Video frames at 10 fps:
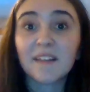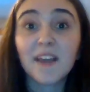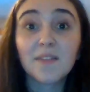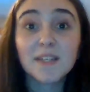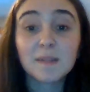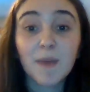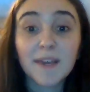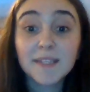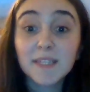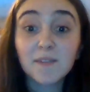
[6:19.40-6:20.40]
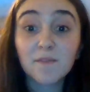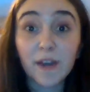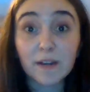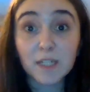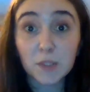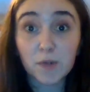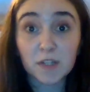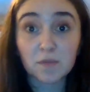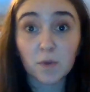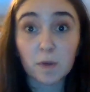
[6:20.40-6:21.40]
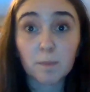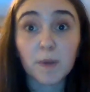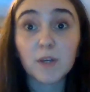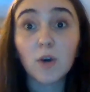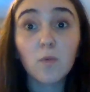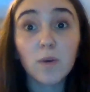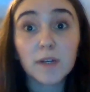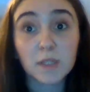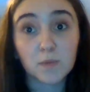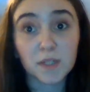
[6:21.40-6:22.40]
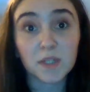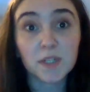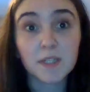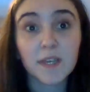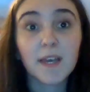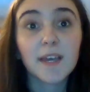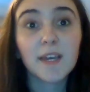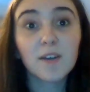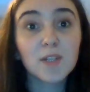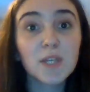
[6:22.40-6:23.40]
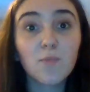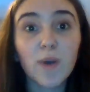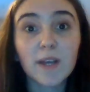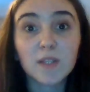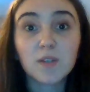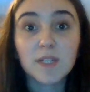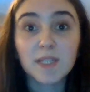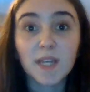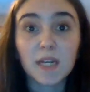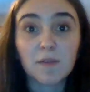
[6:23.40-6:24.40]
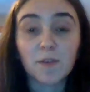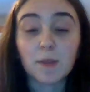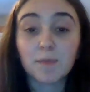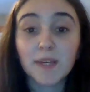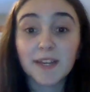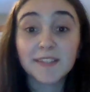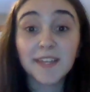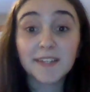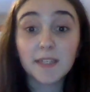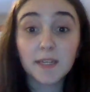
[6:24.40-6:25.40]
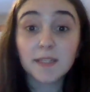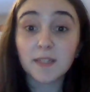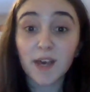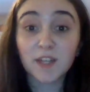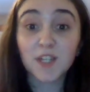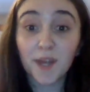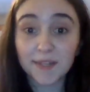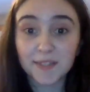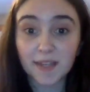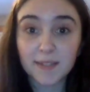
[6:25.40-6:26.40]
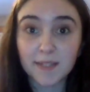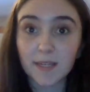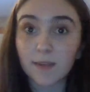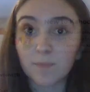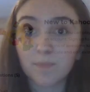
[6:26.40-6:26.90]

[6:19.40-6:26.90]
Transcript: Now, this may seem very stressful, but no worries, wizards. Here are some ways you can study for the PSAT/SAT.